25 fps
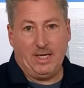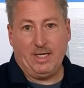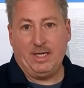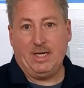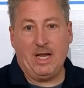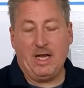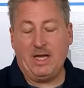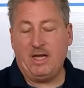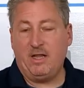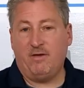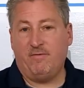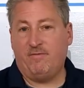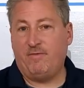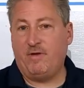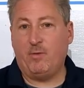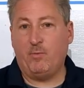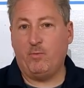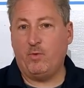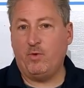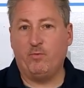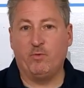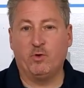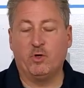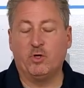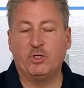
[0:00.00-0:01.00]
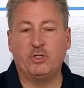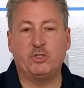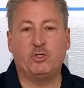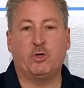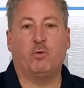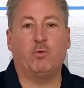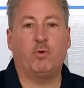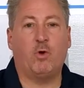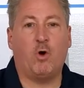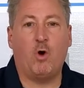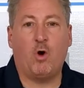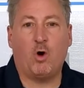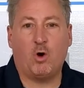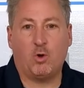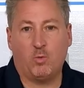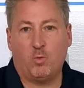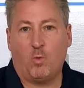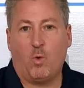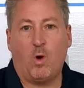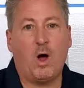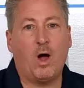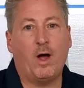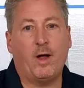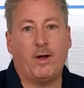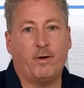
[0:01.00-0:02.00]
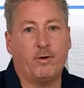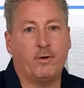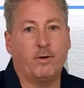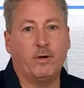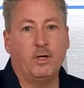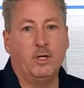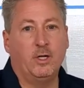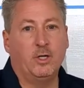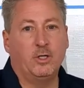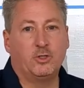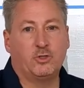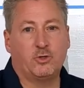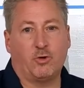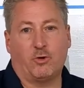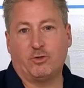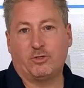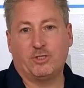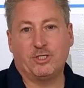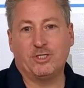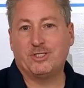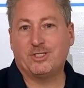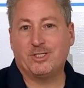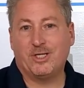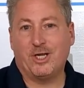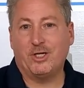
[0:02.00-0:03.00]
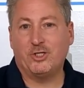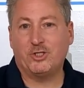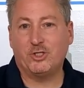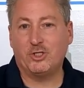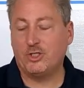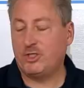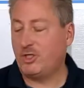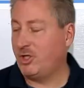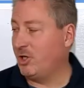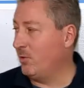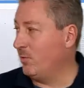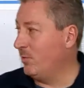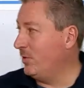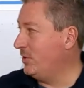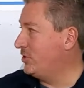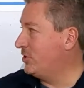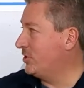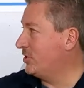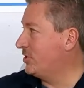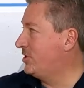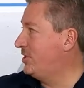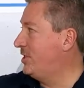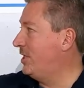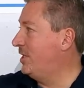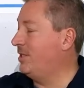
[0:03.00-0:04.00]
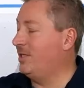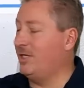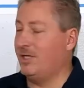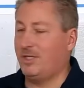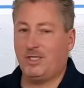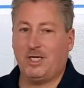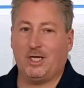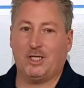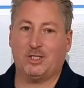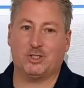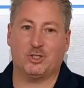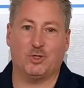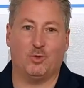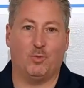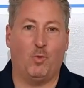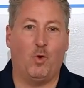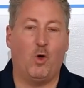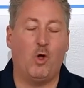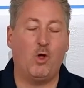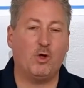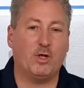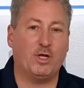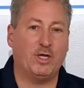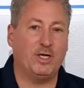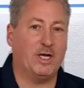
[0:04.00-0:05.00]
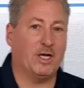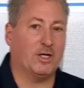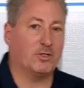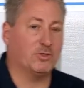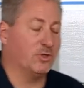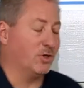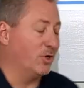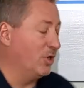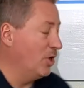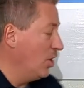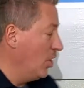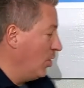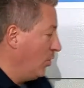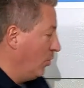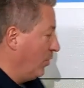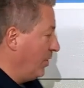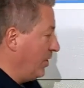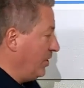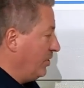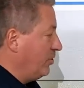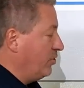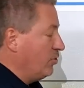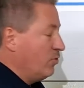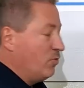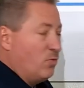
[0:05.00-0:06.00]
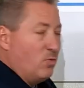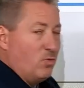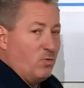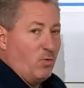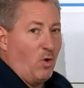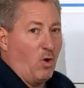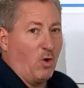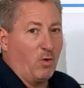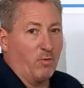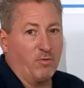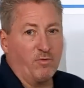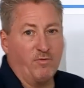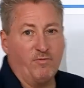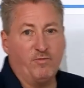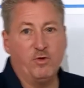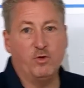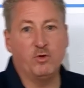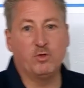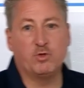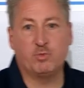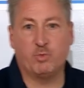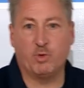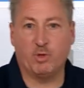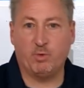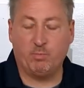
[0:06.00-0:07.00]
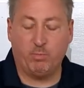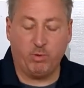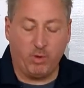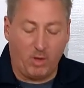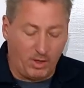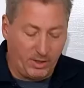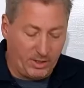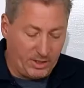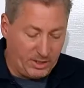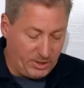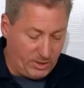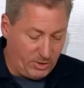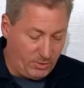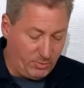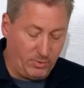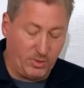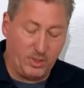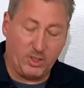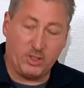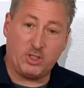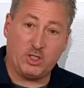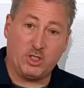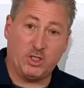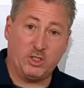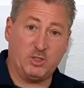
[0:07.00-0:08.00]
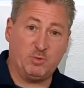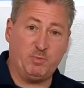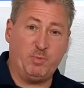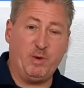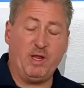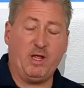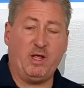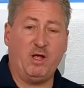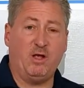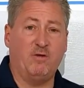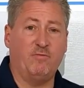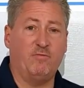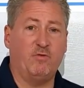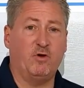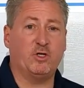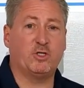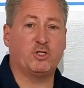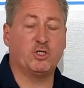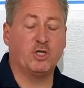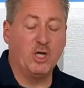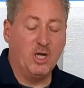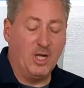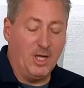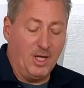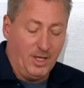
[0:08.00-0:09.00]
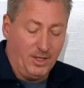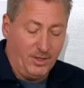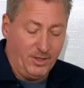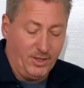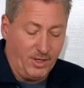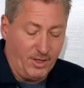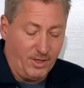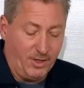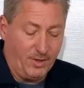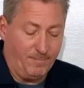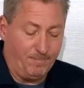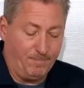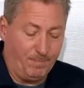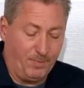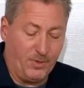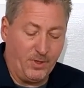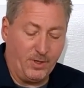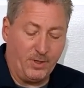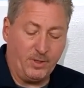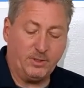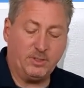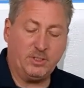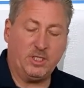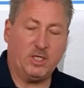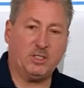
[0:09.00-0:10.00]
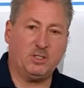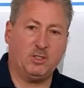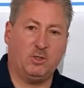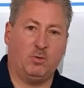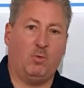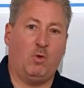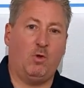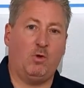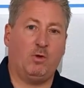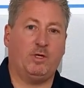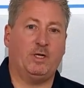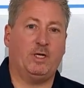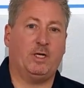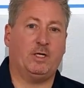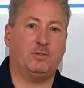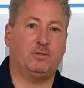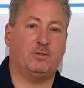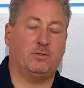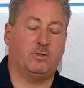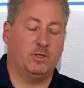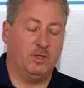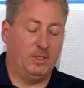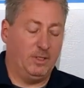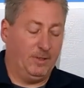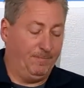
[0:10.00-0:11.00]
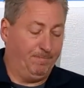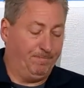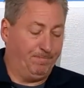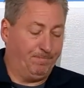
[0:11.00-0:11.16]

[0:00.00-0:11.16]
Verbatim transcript: in any event, we really don't hardwire charging stations here. We just did the Tesla wall connector. We do our reviews with plug-in units. And speaking of which, the, the Tesla wall connector